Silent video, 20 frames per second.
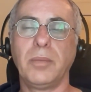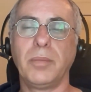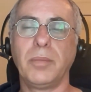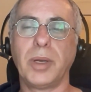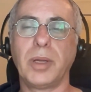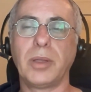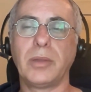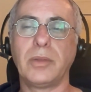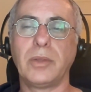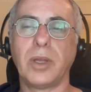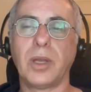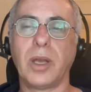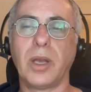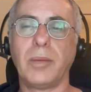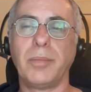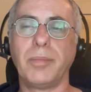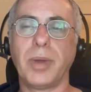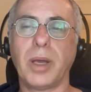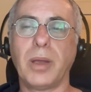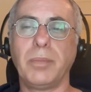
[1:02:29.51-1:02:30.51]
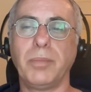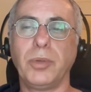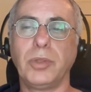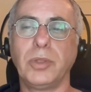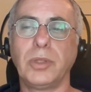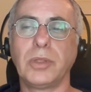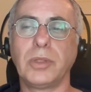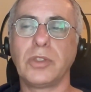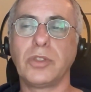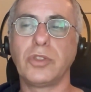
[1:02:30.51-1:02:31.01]
But I
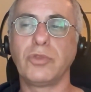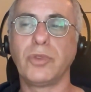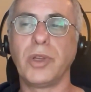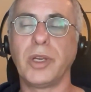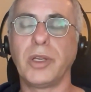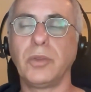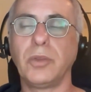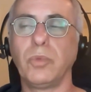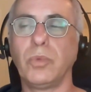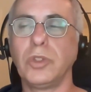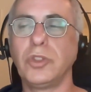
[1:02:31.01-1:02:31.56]
put it as strict,